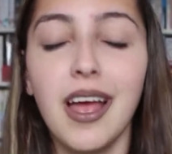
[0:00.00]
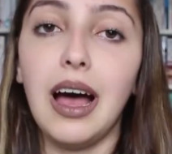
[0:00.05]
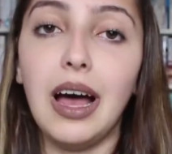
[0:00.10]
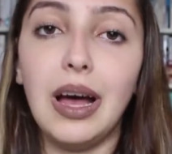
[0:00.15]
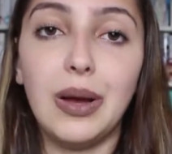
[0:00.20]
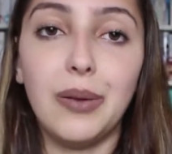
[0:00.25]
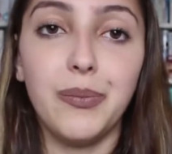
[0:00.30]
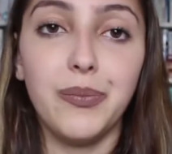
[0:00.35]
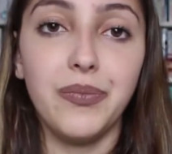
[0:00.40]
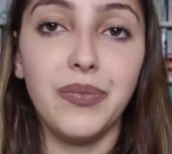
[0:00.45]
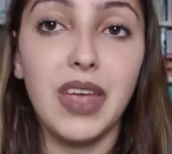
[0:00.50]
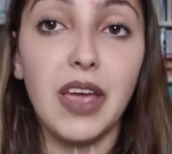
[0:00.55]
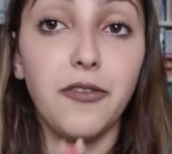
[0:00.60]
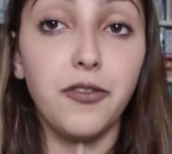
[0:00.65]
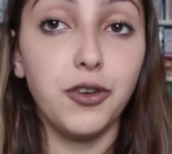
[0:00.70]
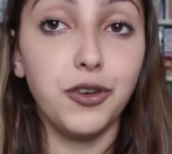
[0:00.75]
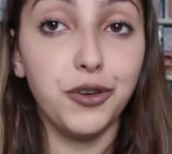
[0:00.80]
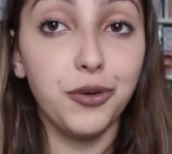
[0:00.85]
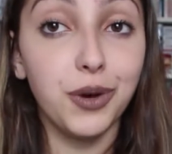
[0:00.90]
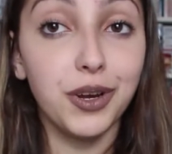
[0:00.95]
Um,
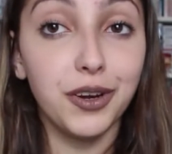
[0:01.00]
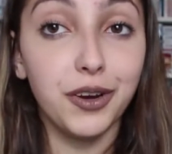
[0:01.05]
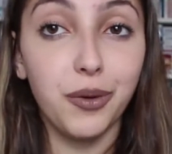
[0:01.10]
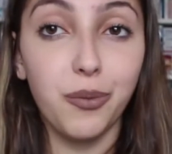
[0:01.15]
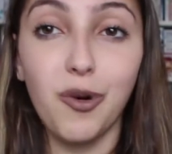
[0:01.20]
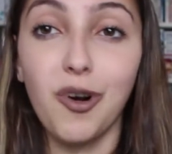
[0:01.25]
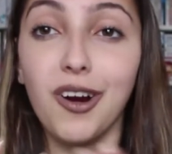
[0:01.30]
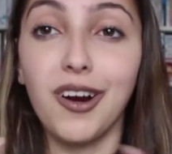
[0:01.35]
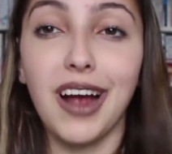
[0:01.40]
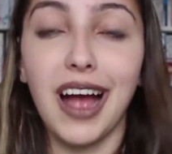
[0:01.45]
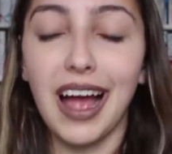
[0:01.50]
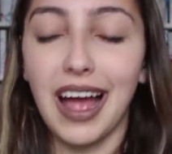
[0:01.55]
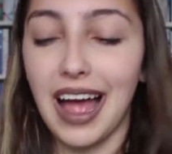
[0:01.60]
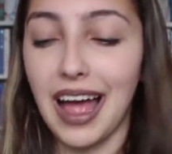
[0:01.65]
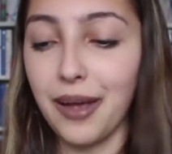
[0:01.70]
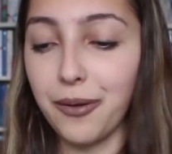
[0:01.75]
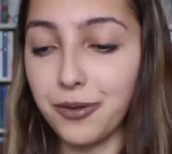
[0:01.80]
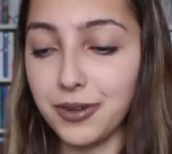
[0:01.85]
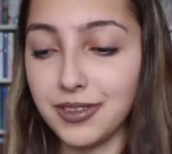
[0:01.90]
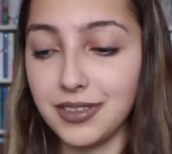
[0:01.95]
if you do want to know more,
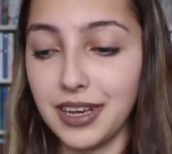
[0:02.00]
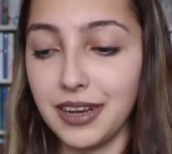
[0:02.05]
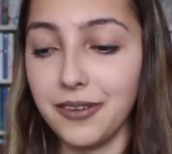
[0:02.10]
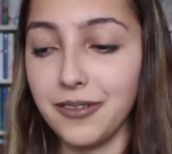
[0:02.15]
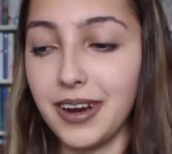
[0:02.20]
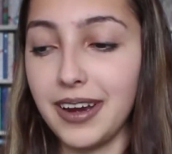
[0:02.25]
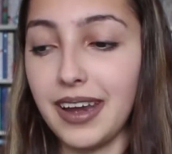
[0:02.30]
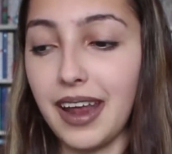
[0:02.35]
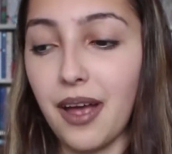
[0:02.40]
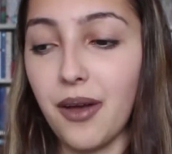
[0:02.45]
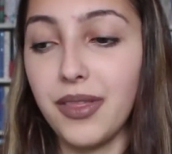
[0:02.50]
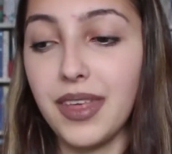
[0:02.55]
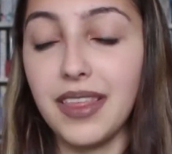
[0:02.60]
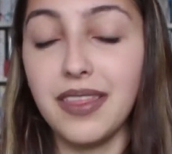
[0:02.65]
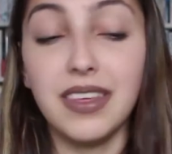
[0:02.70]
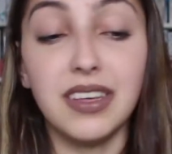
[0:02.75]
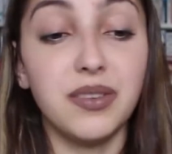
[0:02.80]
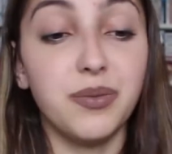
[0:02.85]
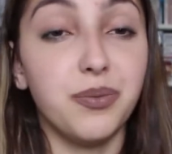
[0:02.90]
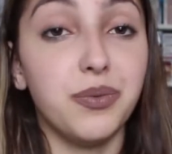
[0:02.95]
I will say right now
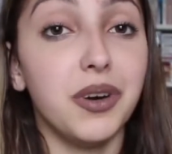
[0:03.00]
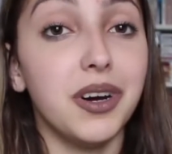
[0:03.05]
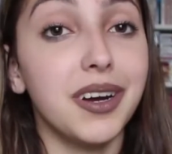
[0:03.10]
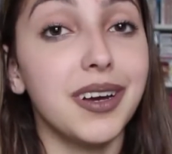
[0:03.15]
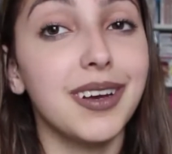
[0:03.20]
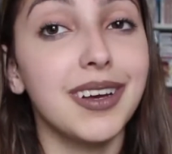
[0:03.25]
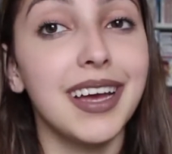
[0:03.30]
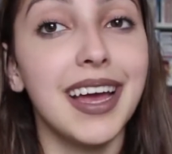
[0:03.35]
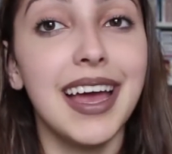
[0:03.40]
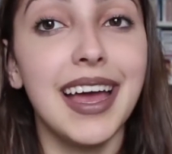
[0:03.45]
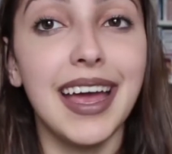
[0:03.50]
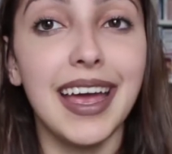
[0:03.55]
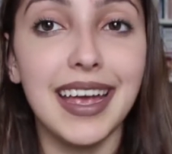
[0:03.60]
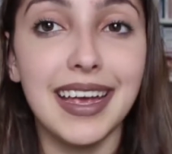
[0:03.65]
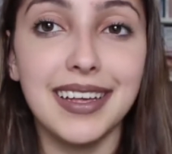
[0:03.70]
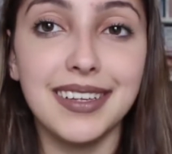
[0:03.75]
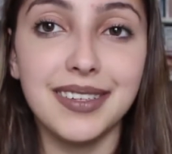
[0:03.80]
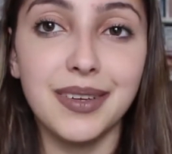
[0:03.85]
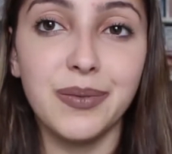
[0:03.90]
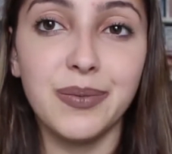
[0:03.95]
that this book is